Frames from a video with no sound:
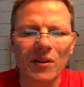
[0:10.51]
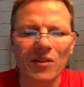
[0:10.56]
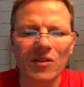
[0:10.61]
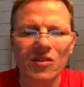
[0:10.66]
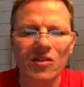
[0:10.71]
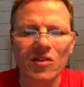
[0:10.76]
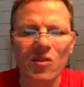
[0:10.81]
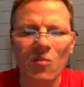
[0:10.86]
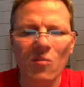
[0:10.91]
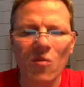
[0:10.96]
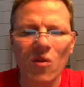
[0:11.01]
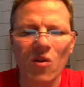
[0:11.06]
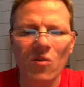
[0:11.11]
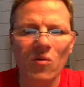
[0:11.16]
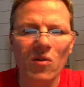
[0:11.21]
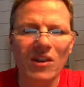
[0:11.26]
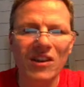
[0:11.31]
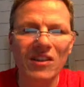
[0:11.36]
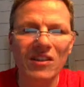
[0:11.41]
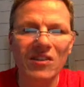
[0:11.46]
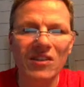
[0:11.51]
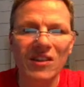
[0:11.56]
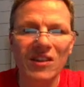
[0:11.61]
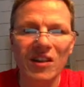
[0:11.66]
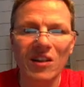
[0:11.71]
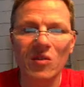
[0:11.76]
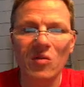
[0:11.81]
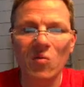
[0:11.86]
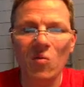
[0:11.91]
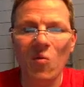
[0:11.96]
somewhere where you
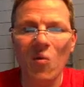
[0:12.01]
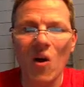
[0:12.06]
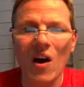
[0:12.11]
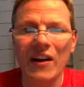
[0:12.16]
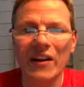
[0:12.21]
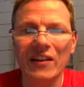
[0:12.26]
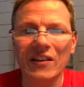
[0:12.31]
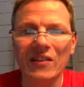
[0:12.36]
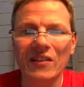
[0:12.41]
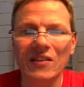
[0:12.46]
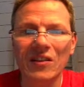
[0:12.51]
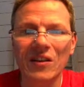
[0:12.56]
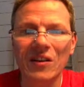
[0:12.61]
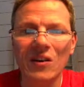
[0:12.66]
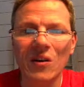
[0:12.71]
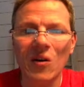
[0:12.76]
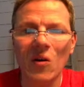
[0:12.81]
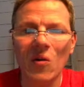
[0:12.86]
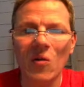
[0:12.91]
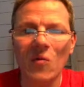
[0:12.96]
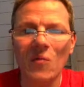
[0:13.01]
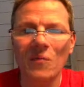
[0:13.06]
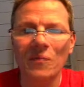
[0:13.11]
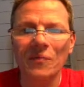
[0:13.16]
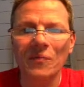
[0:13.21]
didn't want it to go,